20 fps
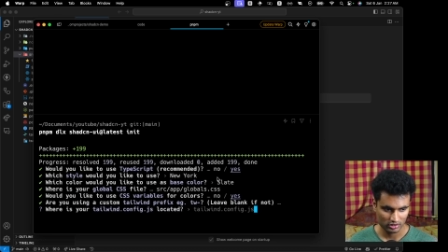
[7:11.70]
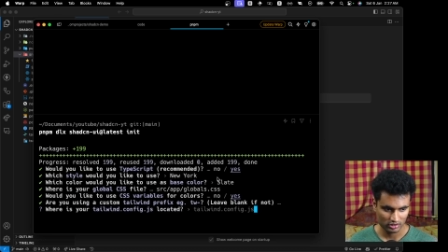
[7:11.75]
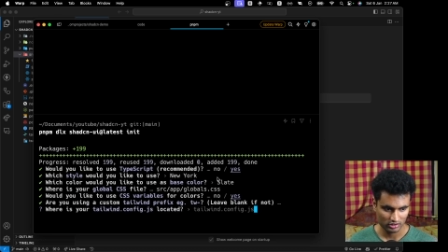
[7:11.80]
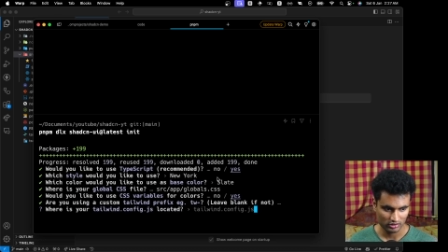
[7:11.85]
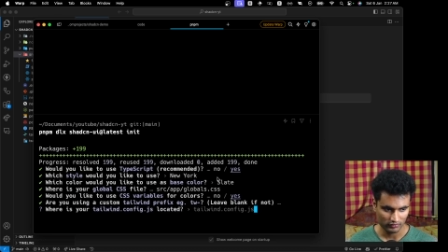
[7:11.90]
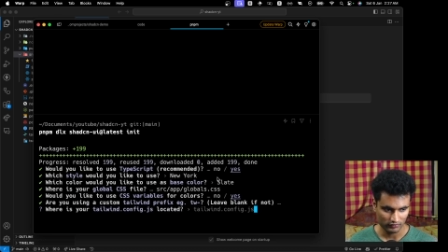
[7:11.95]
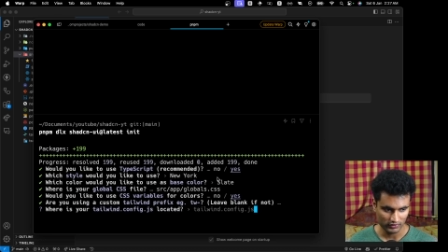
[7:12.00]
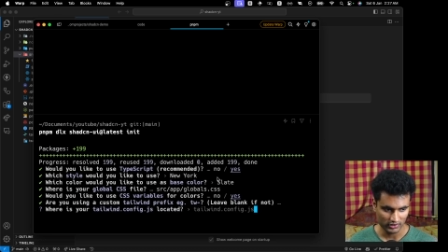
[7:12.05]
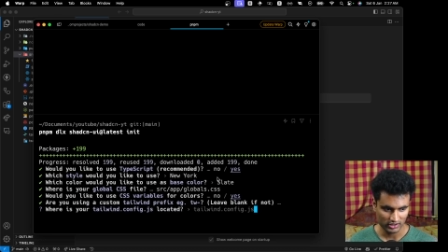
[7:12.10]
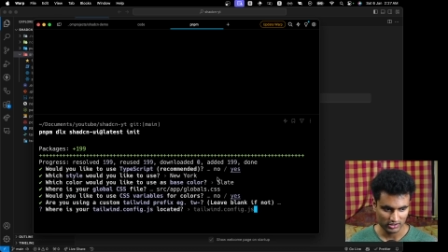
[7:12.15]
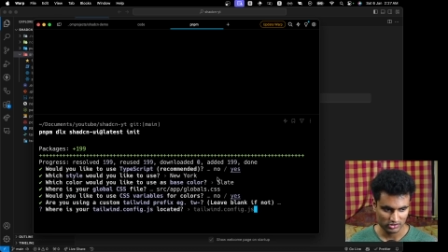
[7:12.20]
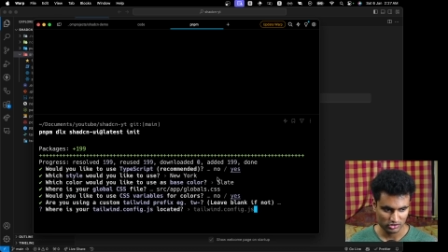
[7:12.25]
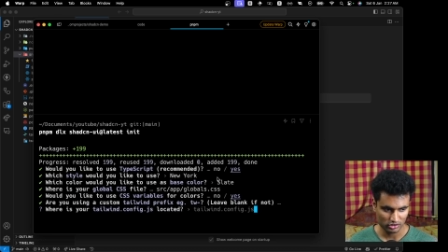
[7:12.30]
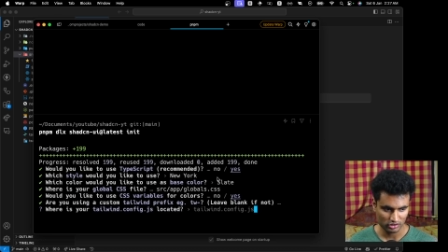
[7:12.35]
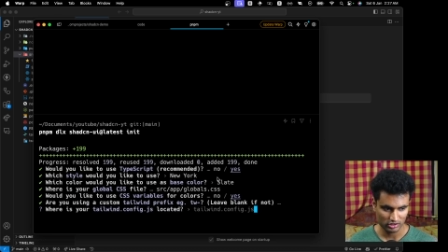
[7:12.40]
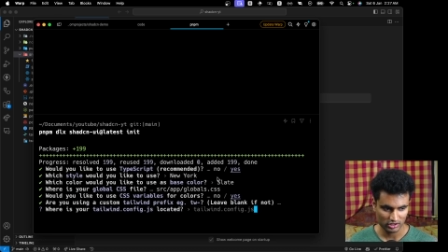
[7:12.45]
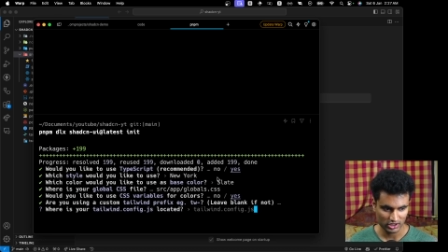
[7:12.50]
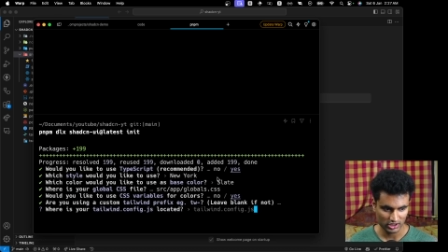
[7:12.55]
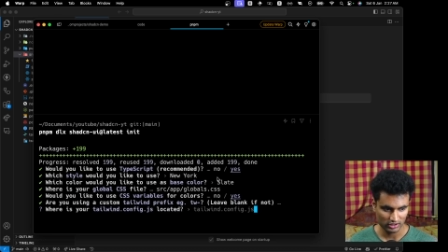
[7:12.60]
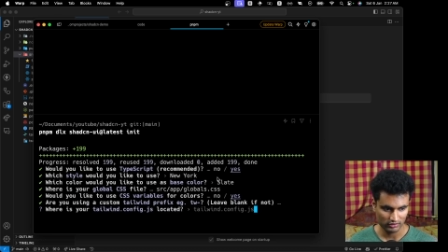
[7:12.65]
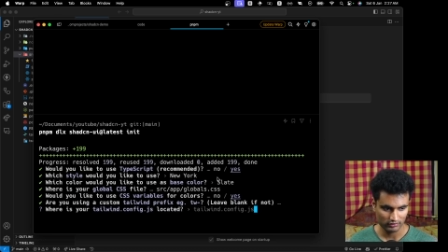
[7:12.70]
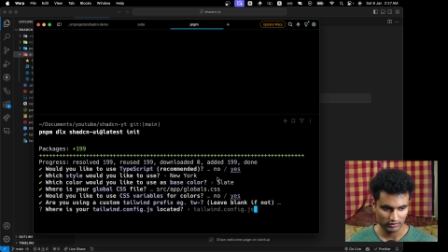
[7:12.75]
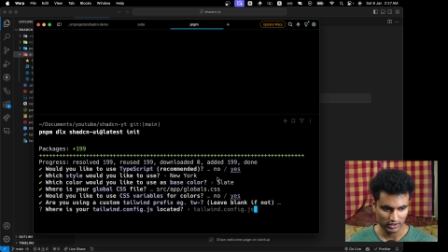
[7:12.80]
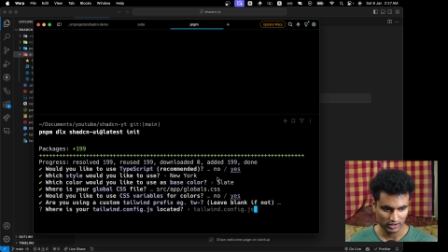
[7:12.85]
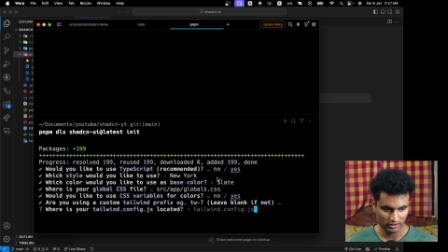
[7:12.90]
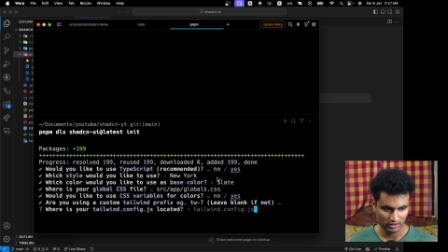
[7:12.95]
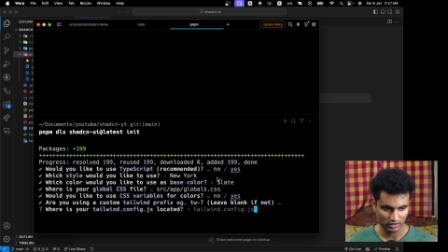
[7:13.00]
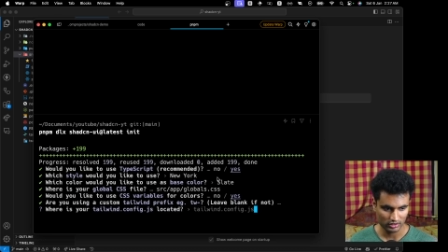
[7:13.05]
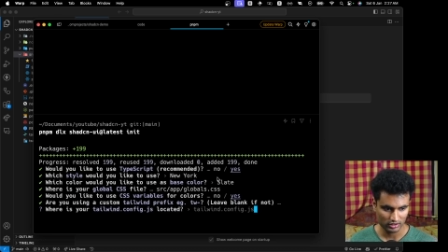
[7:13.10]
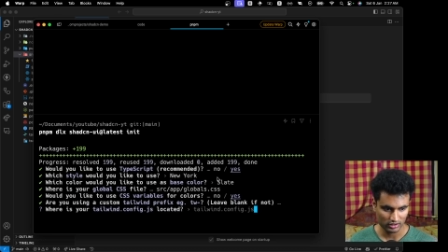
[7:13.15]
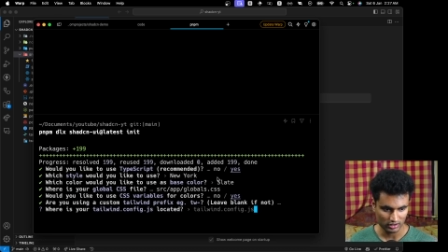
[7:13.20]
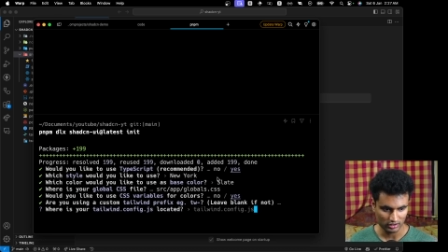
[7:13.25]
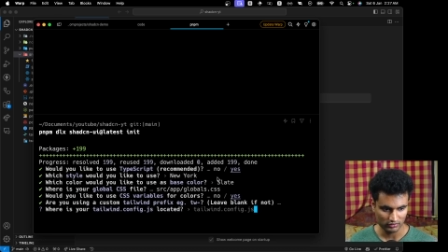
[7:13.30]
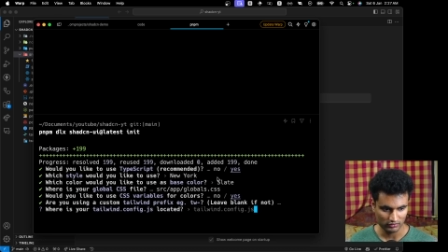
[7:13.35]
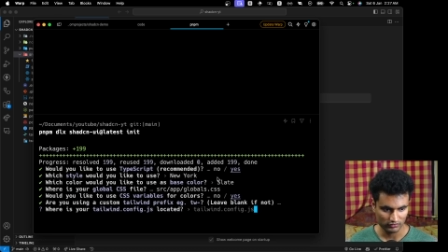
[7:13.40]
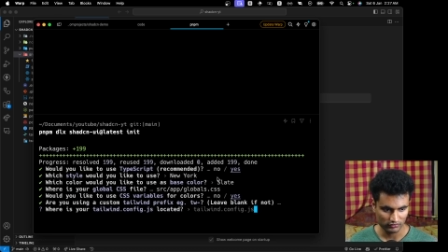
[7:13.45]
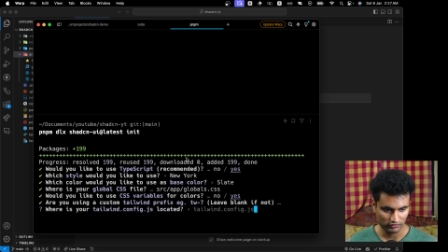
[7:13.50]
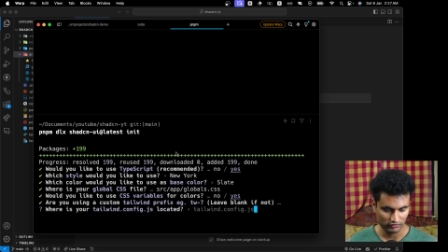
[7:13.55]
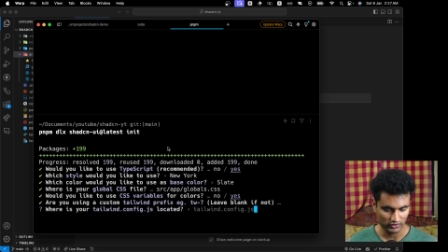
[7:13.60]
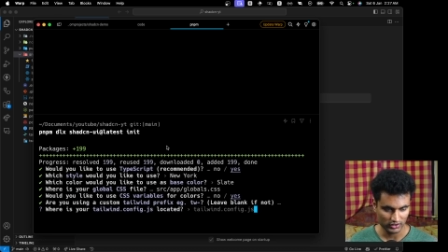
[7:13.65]
Where is your Tailwind
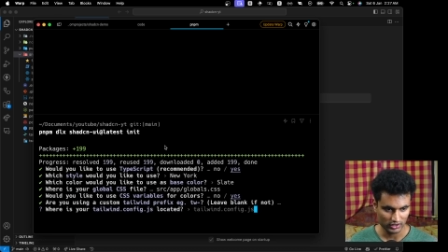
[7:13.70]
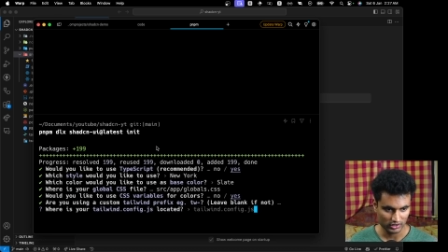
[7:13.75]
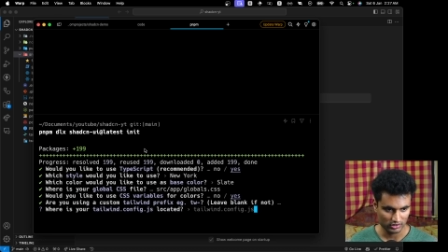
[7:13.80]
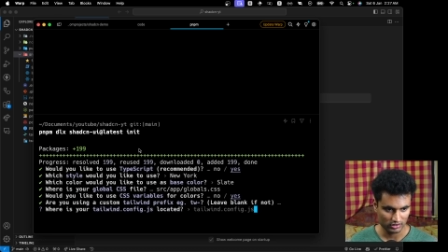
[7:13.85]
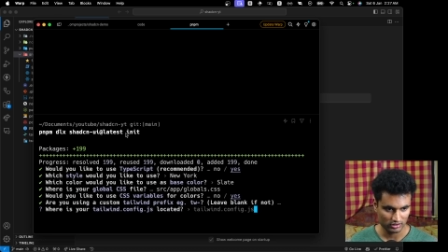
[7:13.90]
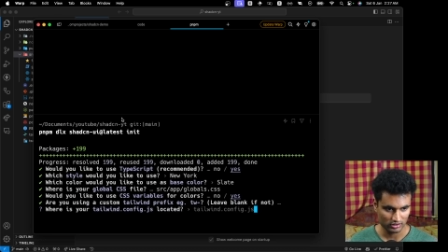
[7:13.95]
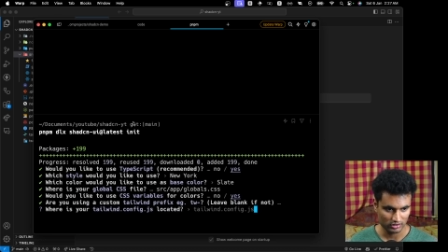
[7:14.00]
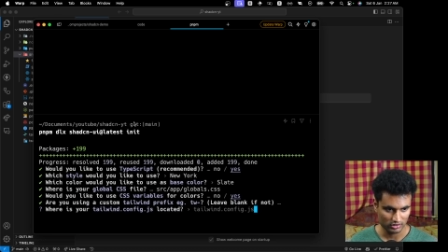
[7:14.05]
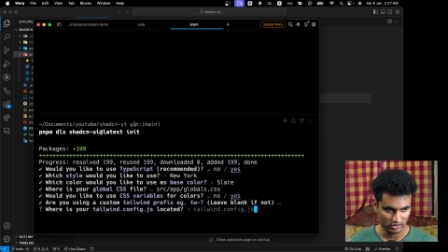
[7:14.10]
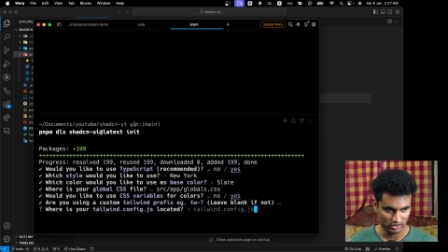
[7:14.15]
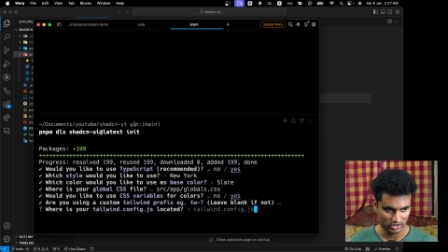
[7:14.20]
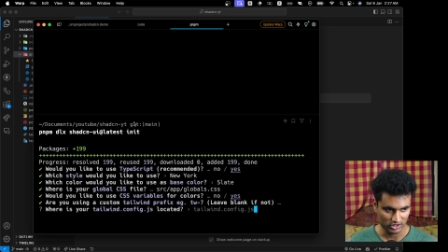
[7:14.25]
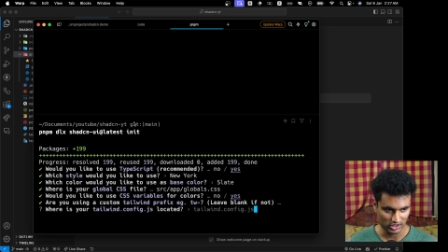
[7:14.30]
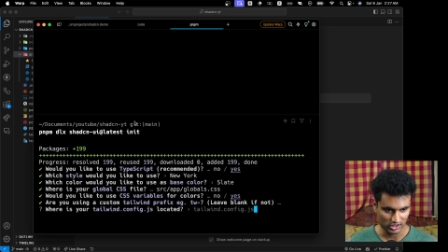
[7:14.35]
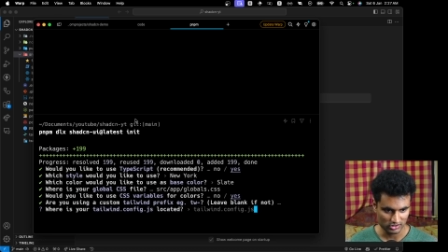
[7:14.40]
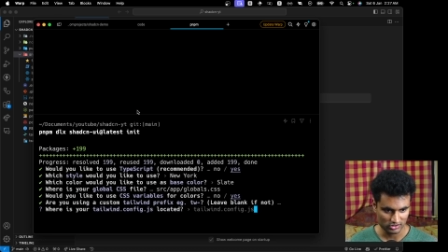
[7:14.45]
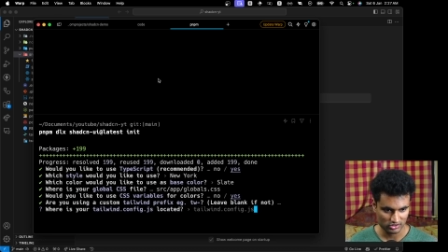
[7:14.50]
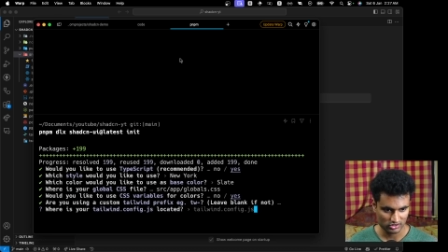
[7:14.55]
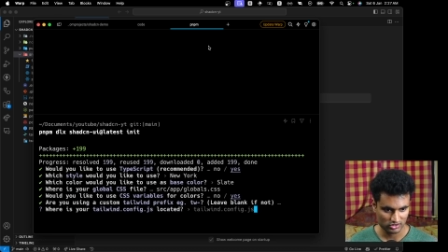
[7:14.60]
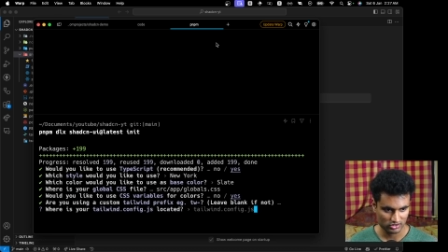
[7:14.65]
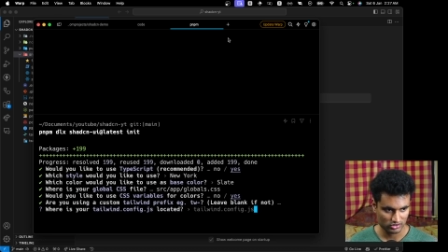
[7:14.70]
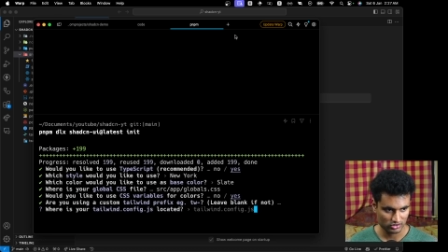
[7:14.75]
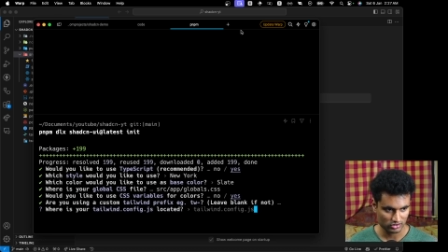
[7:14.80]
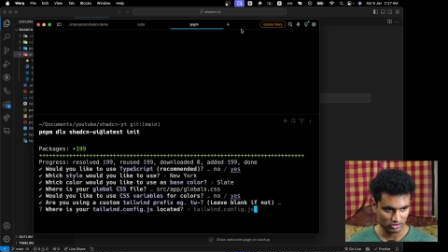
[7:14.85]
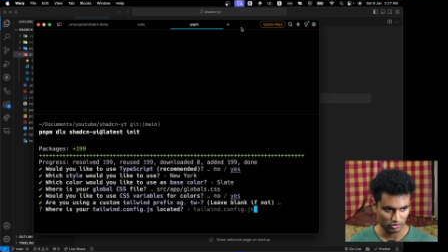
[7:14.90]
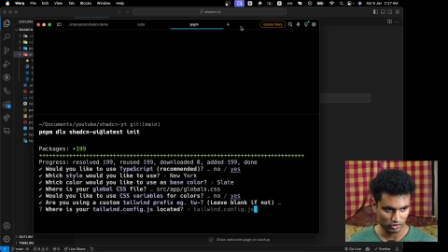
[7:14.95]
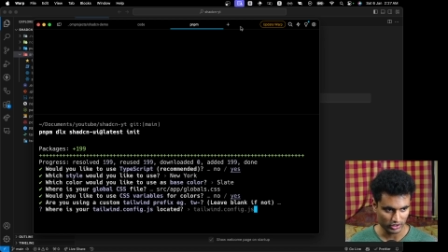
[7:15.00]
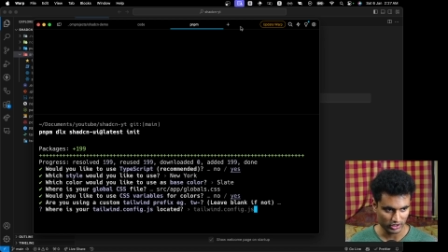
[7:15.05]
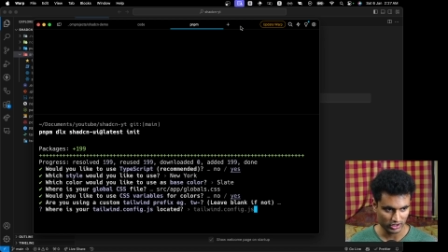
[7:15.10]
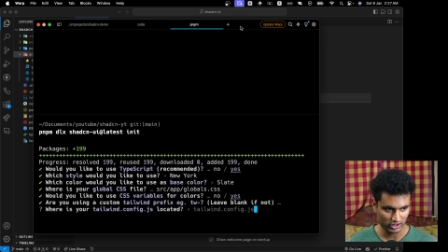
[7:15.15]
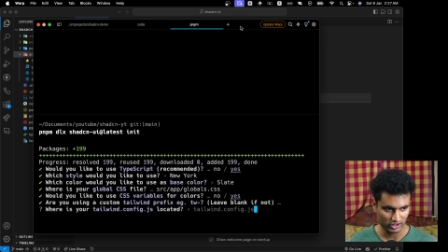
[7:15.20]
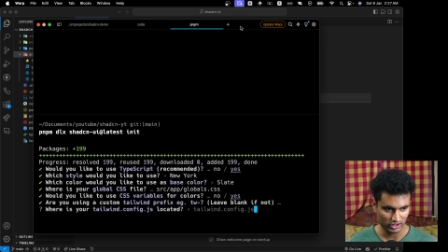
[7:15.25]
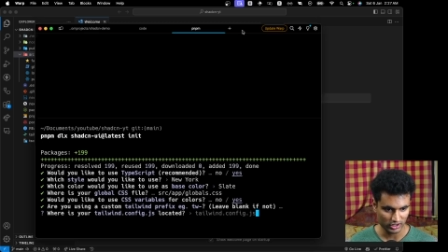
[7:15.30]
config.js located?